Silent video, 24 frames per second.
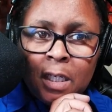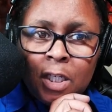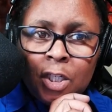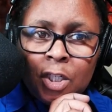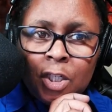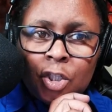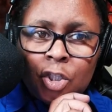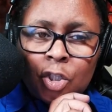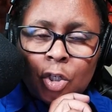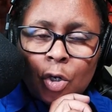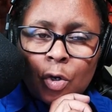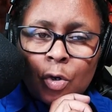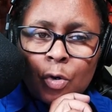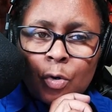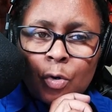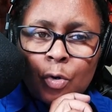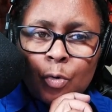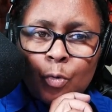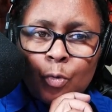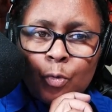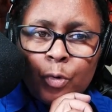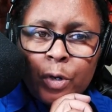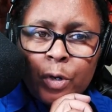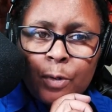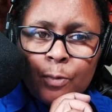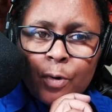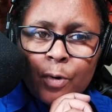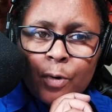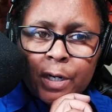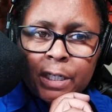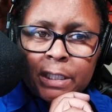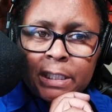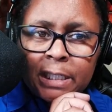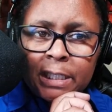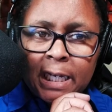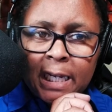So we
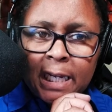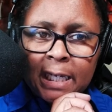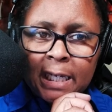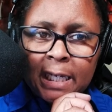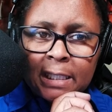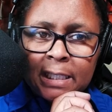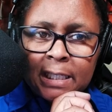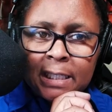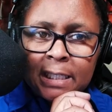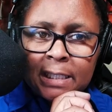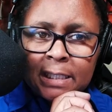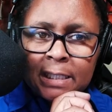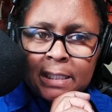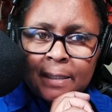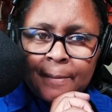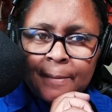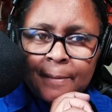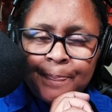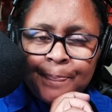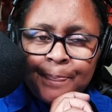want to take this